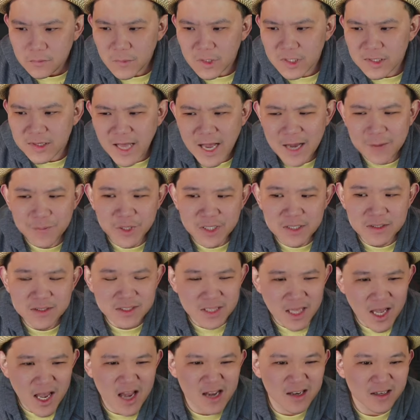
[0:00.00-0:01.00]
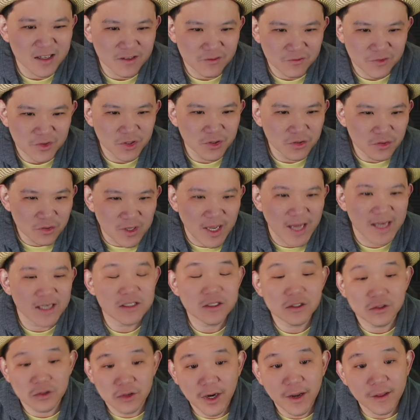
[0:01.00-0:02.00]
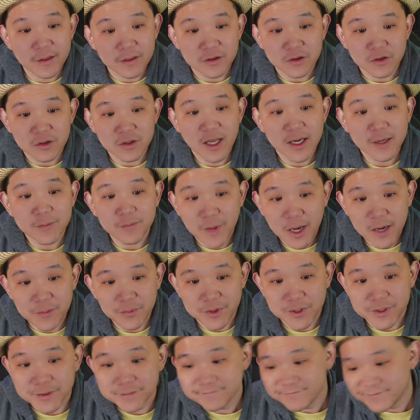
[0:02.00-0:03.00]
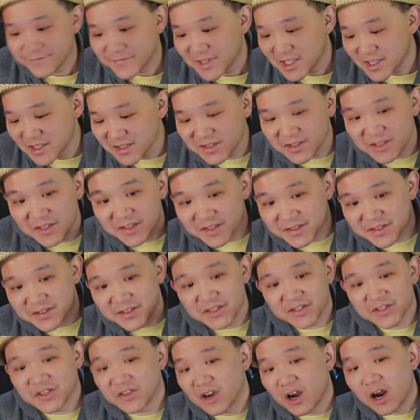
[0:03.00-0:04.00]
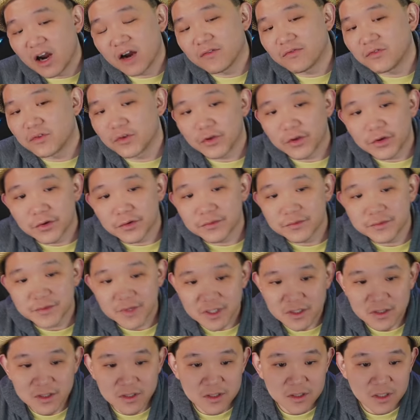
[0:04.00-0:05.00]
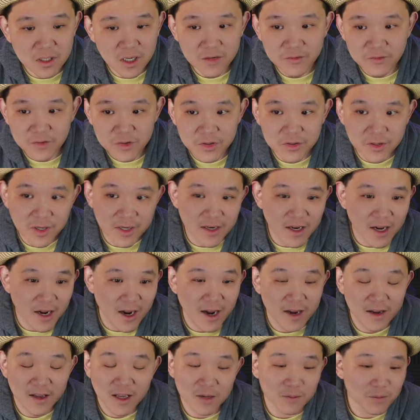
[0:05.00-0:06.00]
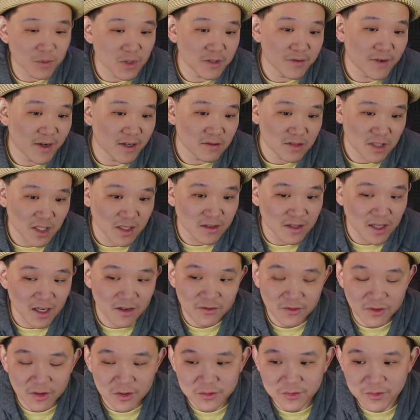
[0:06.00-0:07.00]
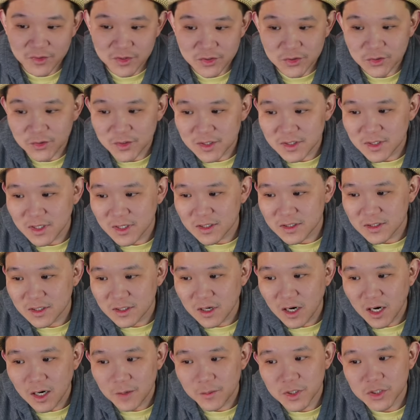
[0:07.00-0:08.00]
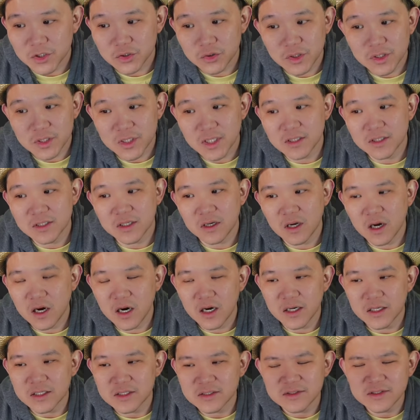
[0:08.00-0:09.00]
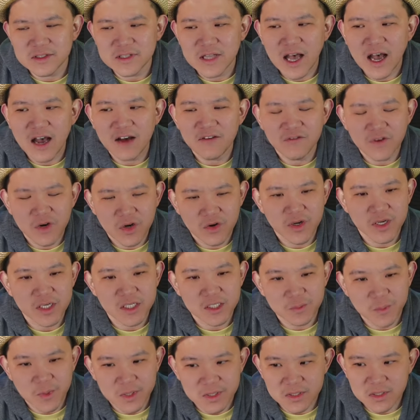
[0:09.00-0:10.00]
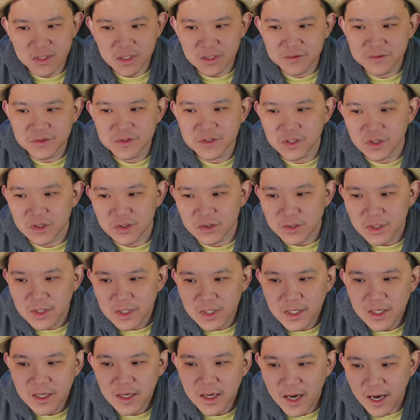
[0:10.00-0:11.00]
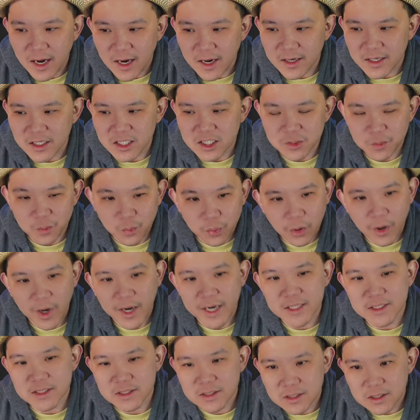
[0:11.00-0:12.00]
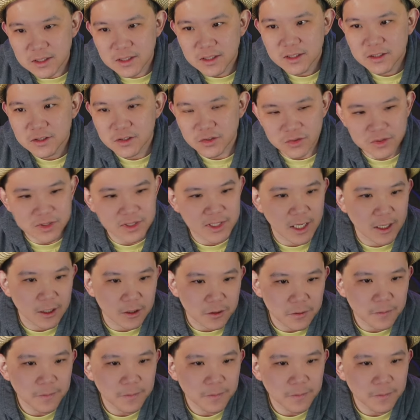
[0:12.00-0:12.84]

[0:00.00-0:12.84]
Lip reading: that being said, if you like strength, you like pepper, this is the cigar for you. This is the cigar for you. And I can't believe I've seen that for USA cigar. But USA cigar is not very expensive. So, it's priced to sell.